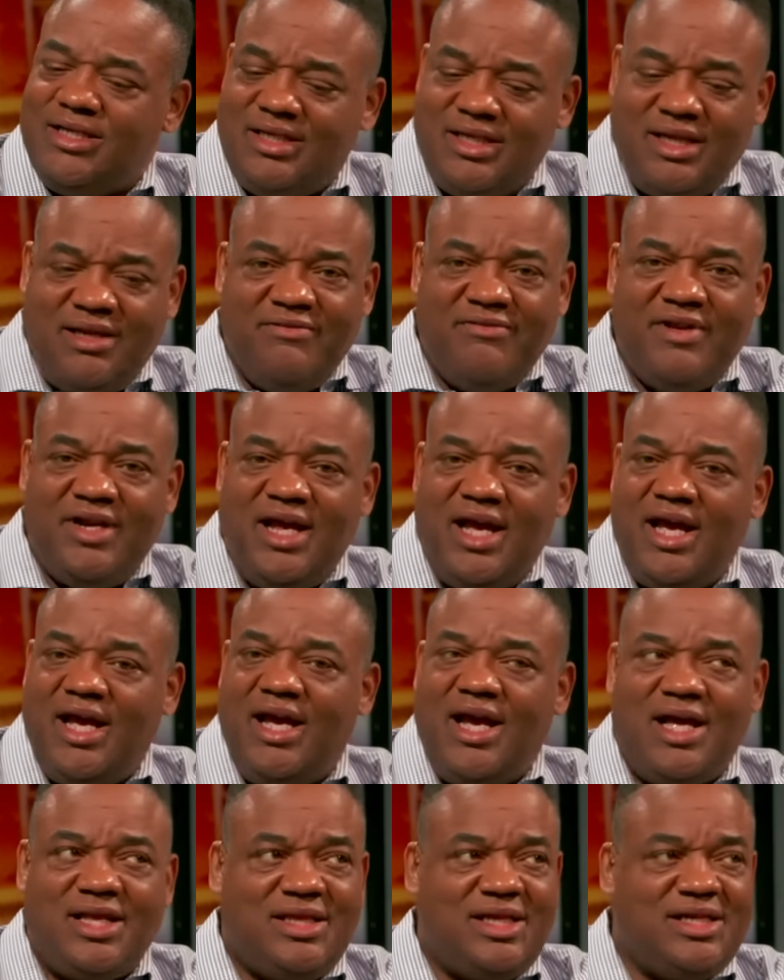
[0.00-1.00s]
Stephen
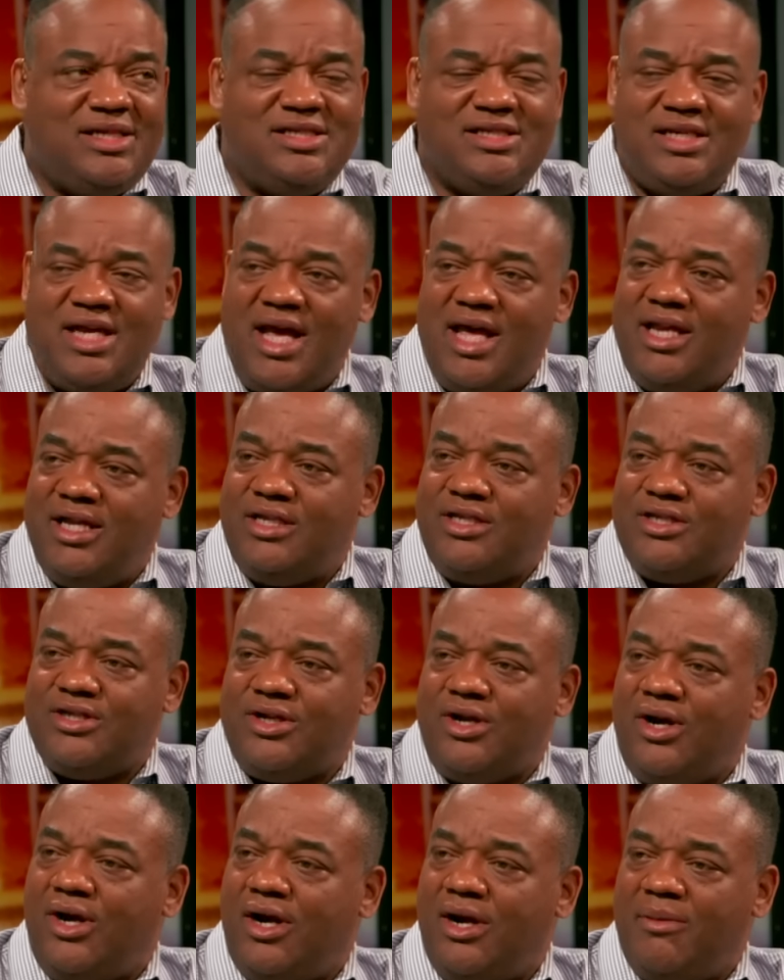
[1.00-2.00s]
A., I think Shannon
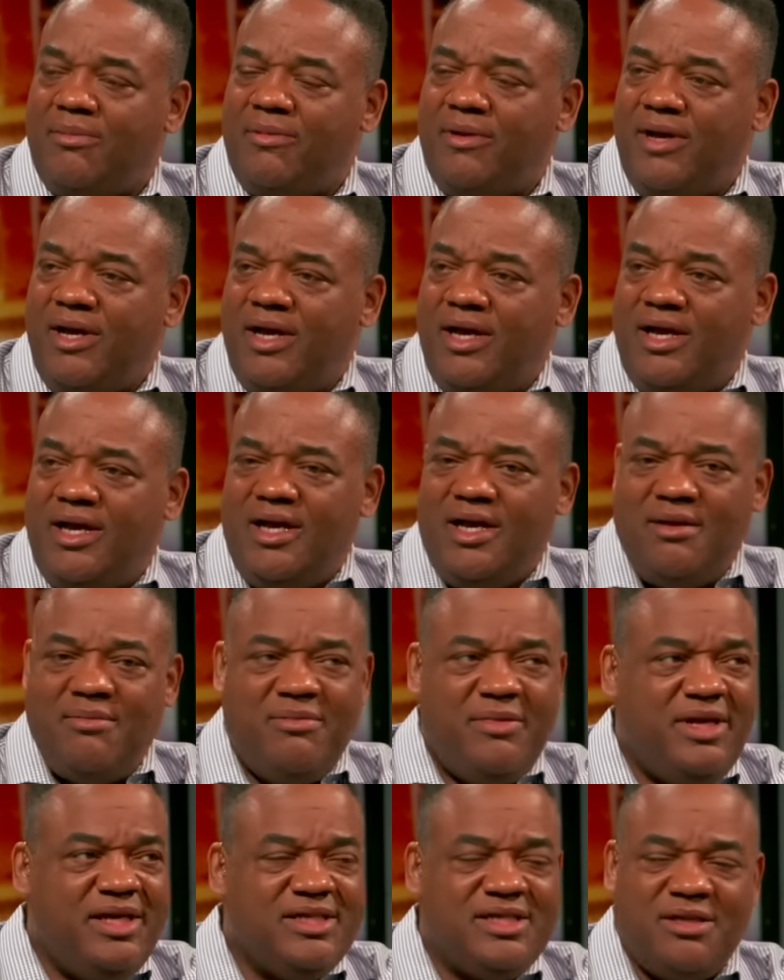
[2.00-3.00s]
Sharp,
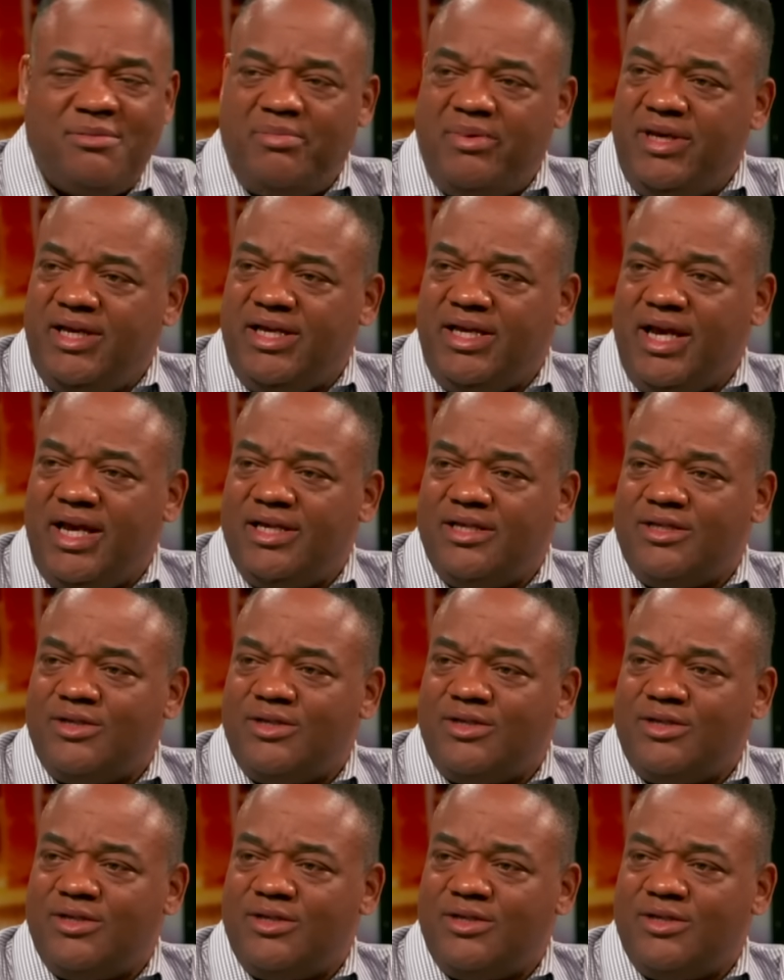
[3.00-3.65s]
is it P.K.